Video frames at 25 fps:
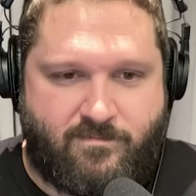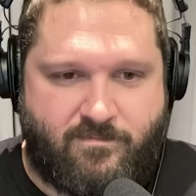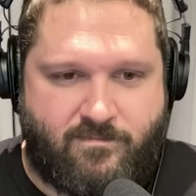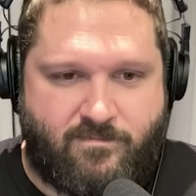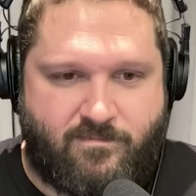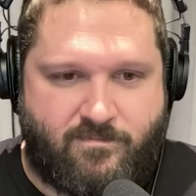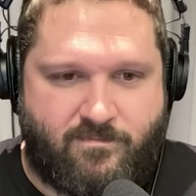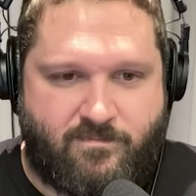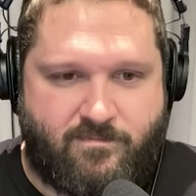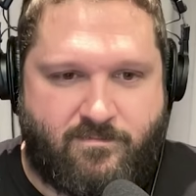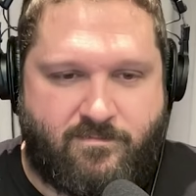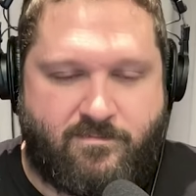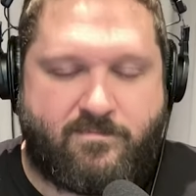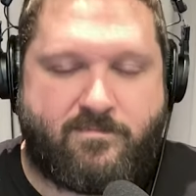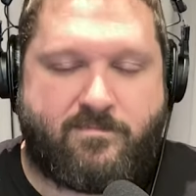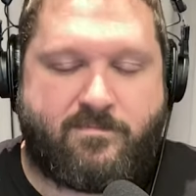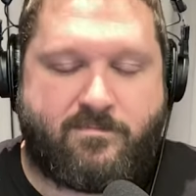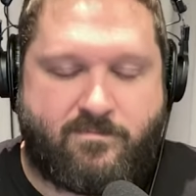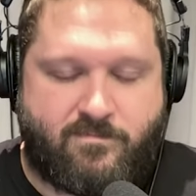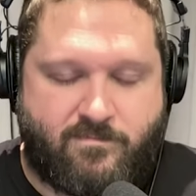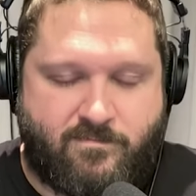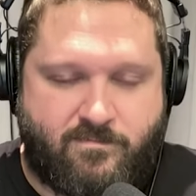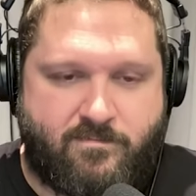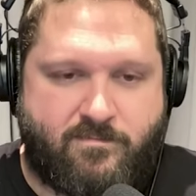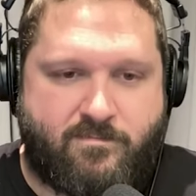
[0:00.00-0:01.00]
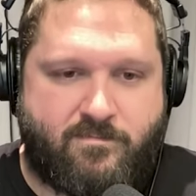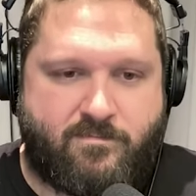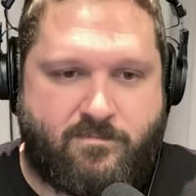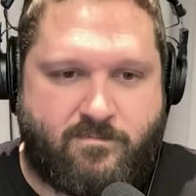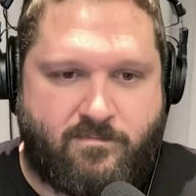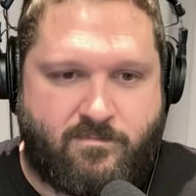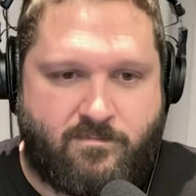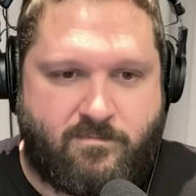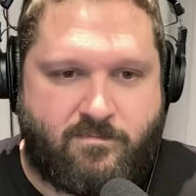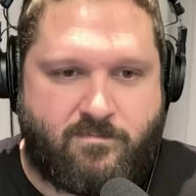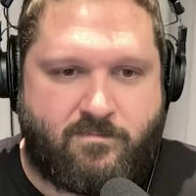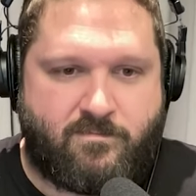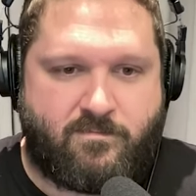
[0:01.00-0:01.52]

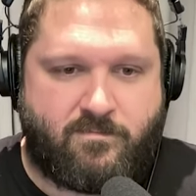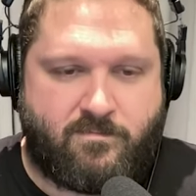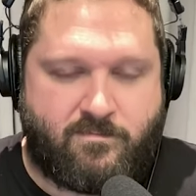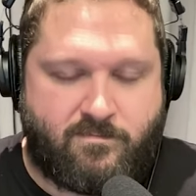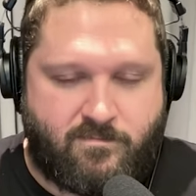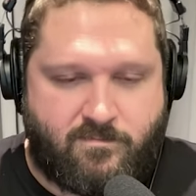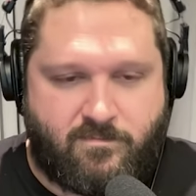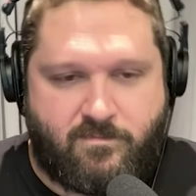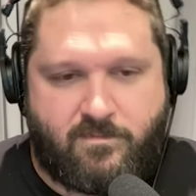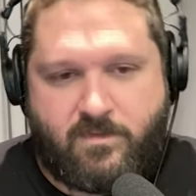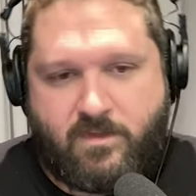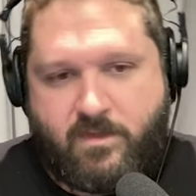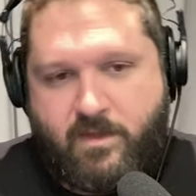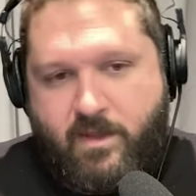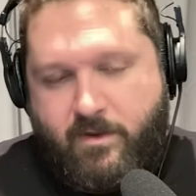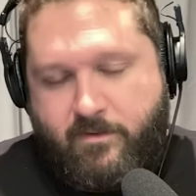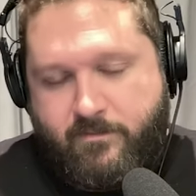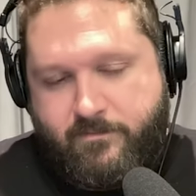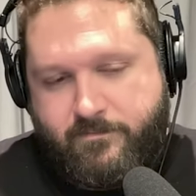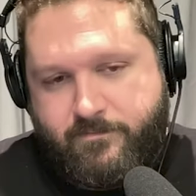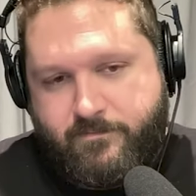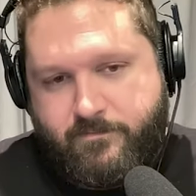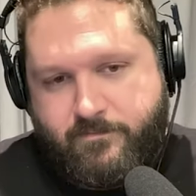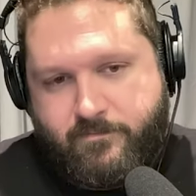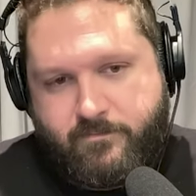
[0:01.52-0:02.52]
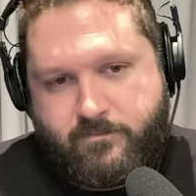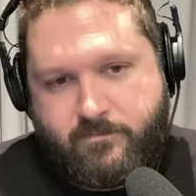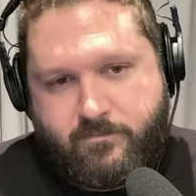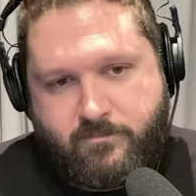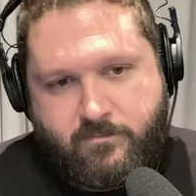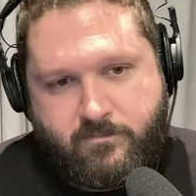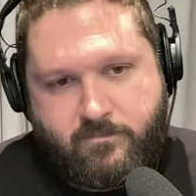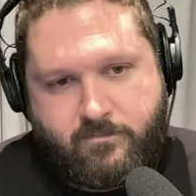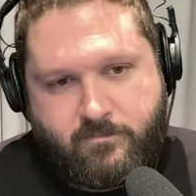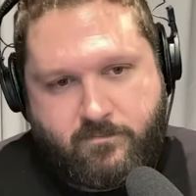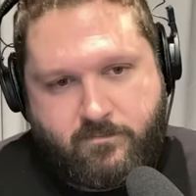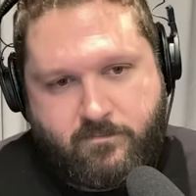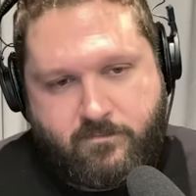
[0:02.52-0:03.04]

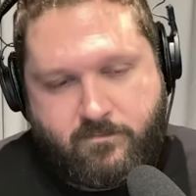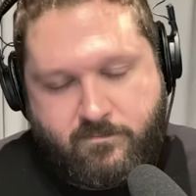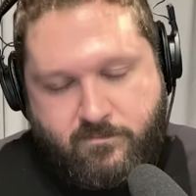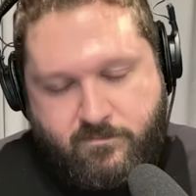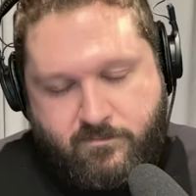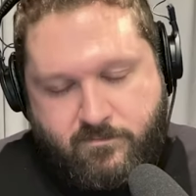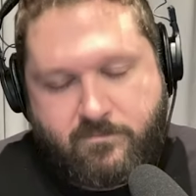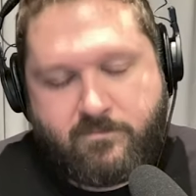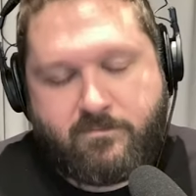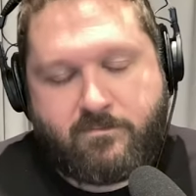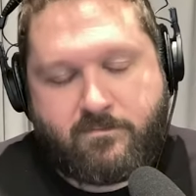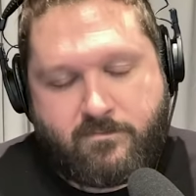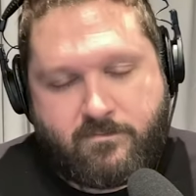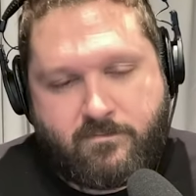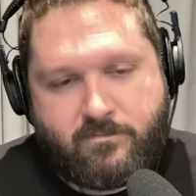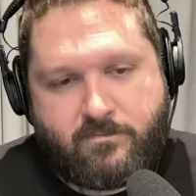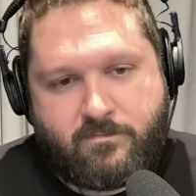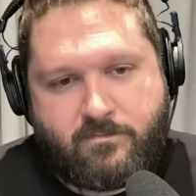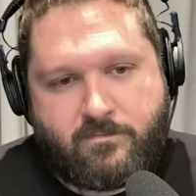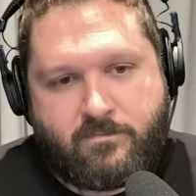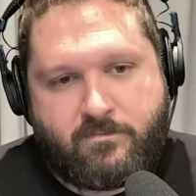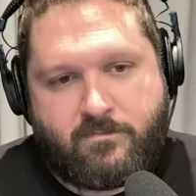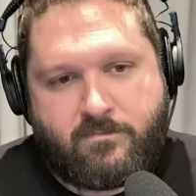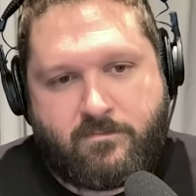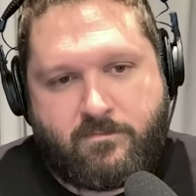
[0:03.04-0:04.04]
[no speech]